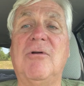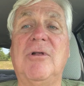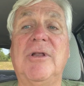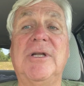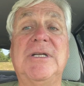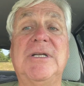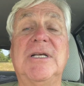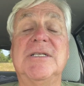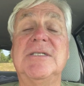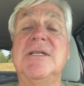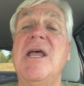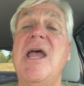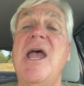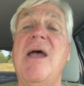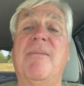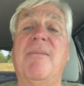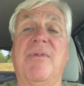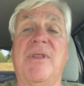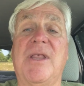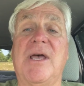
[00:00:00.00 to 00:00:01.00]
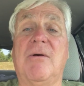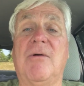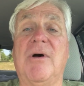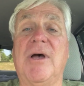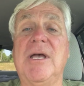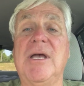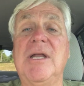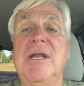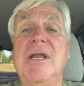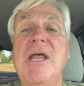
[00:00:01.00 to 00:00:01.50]
Well, it doesn't happen that
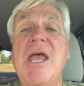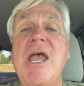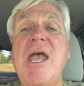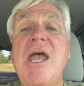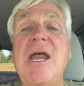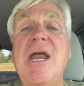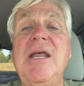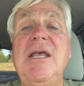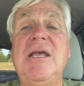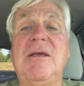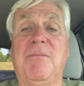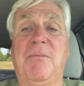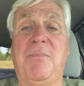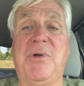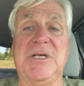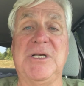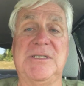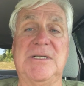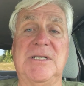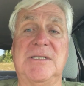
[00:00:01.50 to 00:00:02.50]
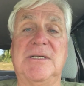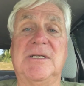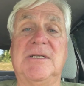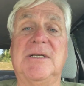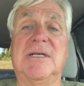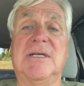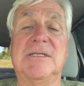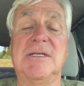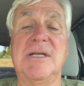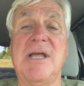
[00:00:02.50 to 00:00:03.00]
way. In any business, it
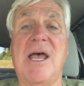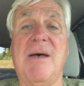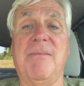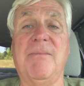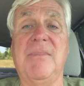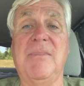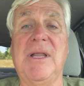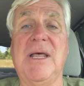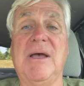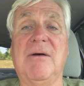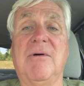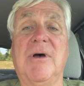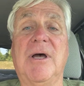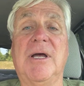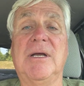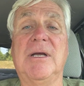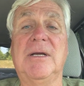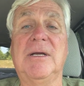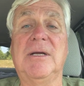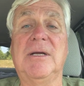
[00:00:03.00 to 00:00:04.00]
doesn't happen that way.